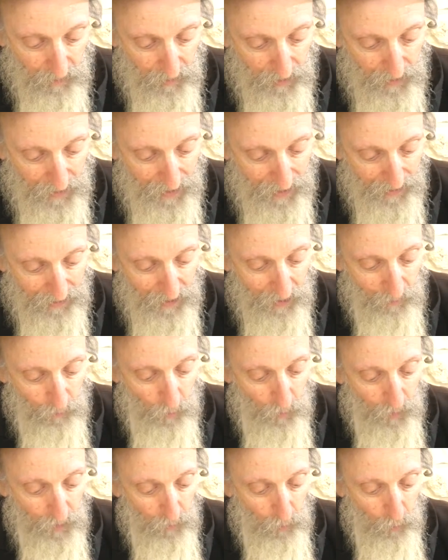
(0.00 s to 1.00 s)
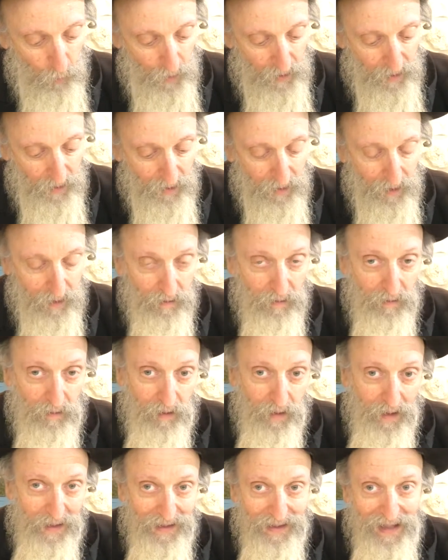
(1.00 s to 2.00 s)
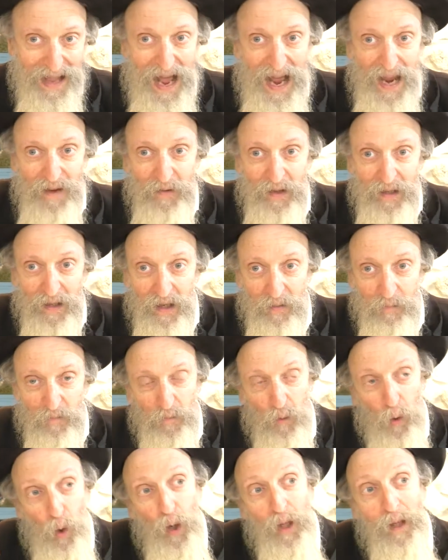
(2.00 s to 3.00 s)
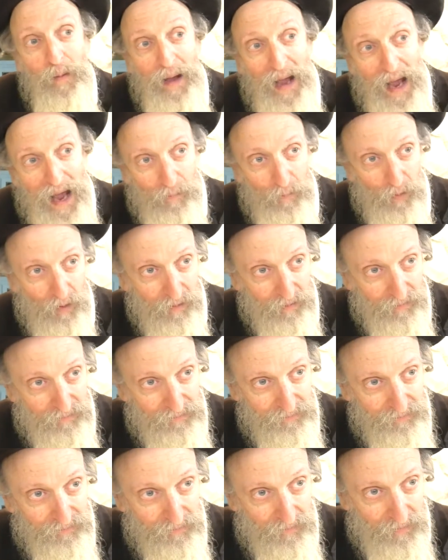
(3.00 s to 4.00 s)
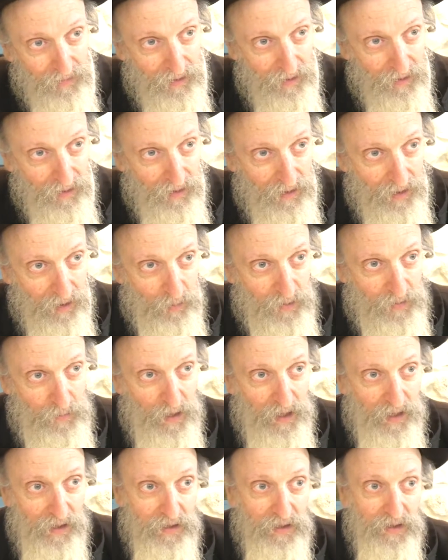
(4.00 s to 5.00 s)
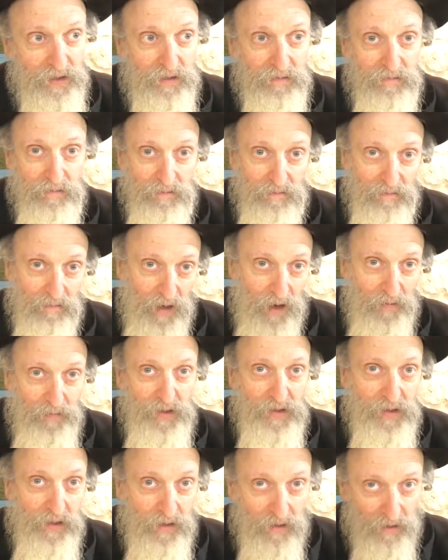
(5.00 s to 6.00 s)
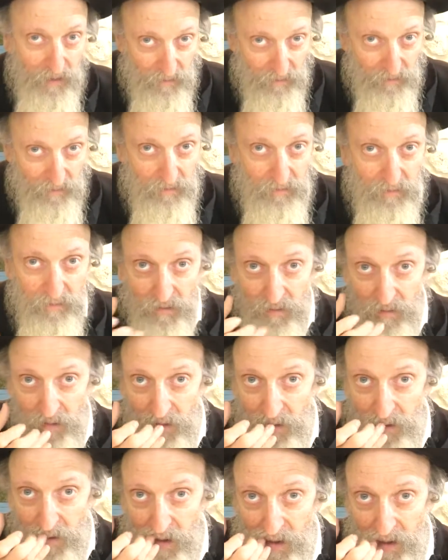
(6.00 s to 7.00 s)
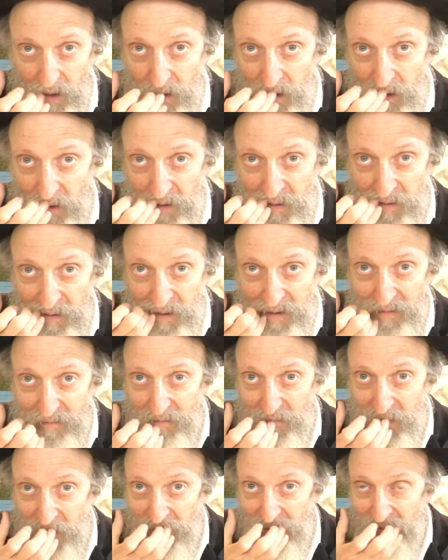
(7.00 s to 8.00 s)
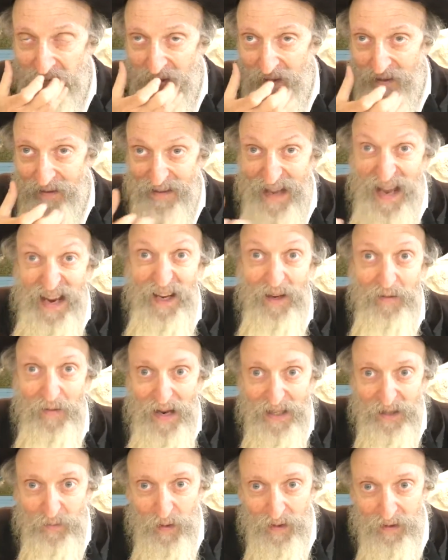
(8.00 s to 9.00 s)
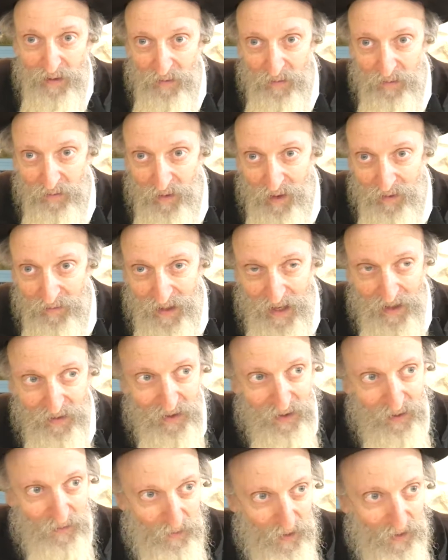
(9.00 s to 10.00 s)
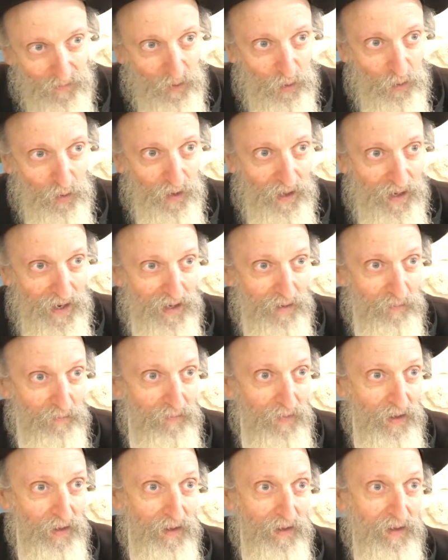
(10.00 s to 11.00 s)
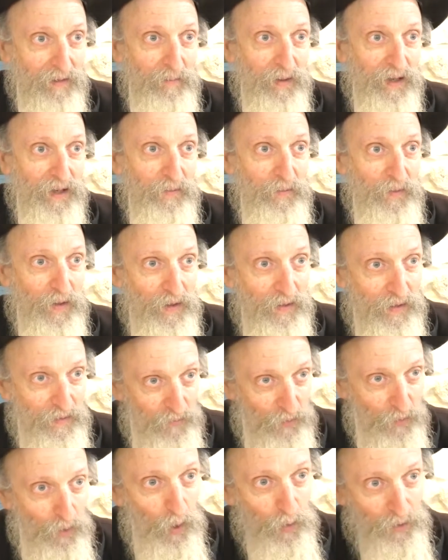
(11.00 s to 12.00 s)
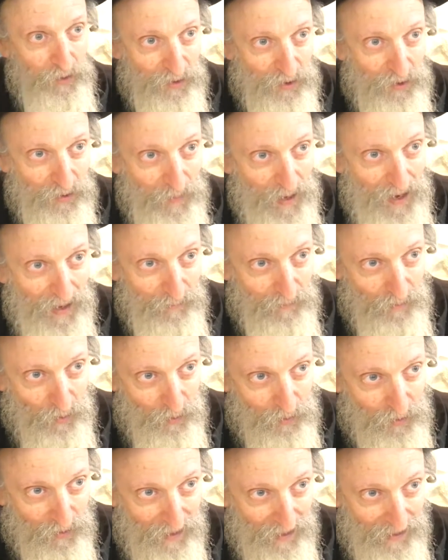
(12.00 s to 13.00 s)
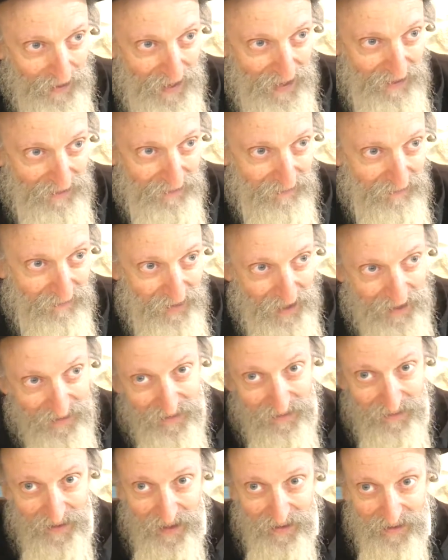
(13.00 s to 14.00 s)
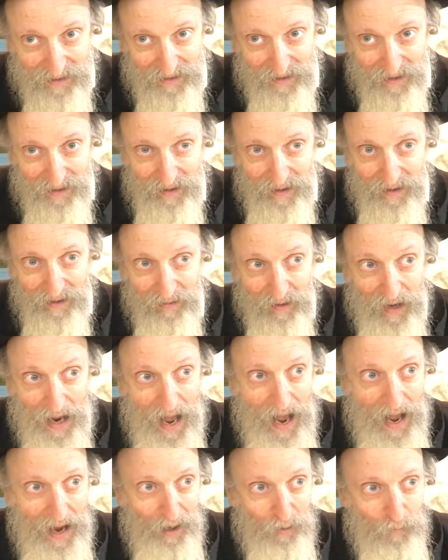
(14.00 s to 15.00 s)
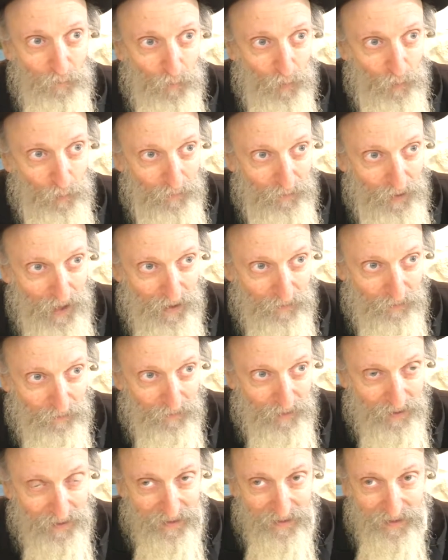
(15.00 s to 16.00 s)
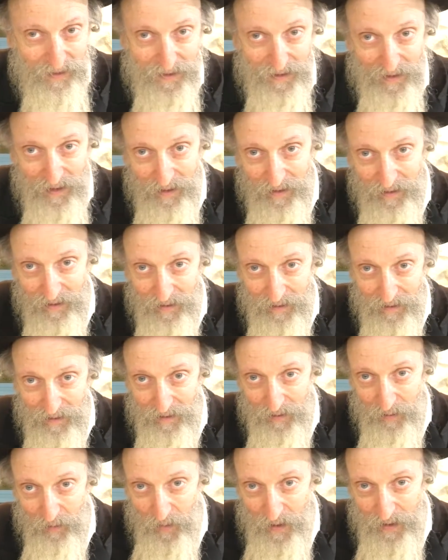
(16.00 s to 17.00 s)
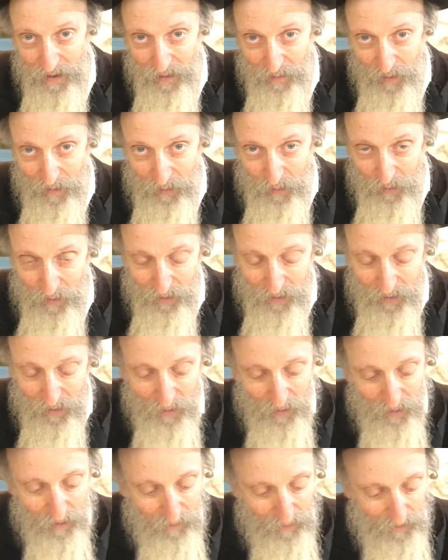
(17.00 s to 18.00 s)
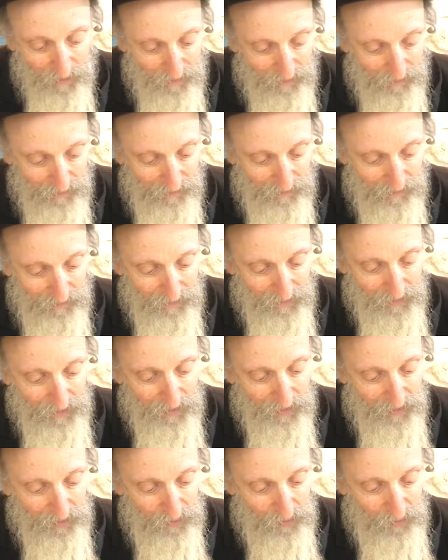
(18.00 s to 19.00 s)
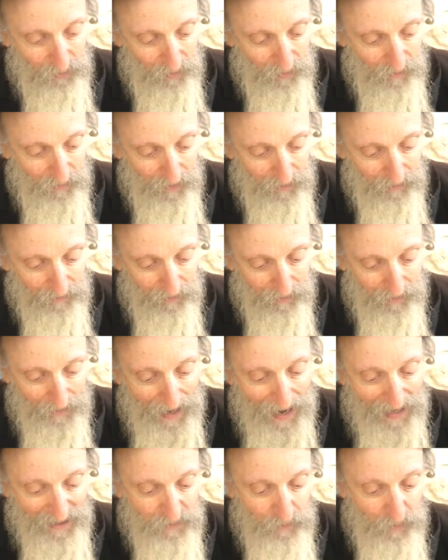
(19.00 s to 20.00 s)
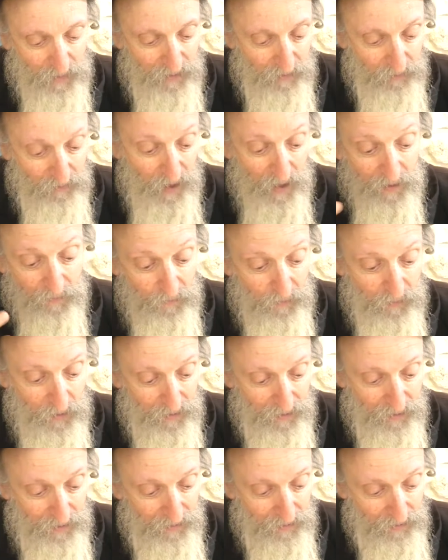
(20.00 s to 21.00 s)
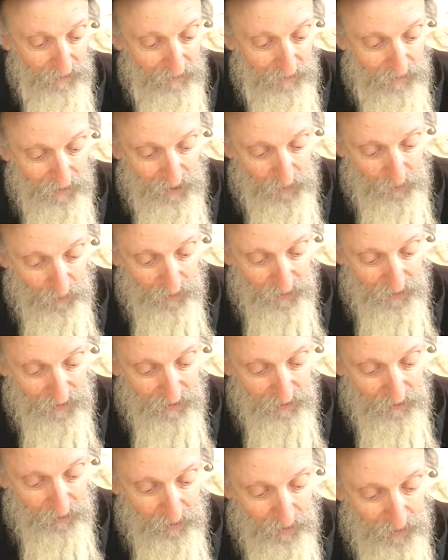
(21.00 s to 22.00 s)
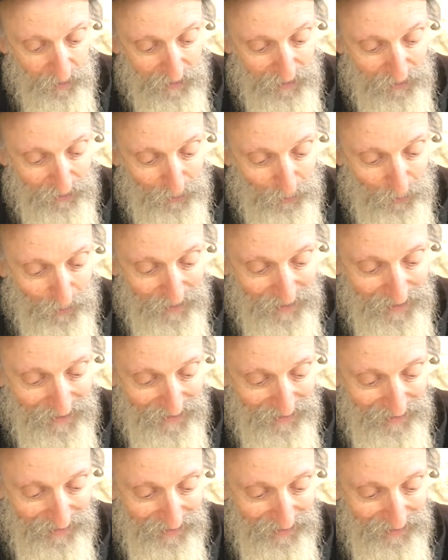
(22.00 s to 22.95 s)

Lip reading: it will enliven him for olam haba. It was because obviously the negative aspect of death is if you have to go to Gehenna, but if you go to Shemaim, if you go to Gan Eden, that's even a higher form of life. It's like raising up to an aspect of life that he didn't experience during his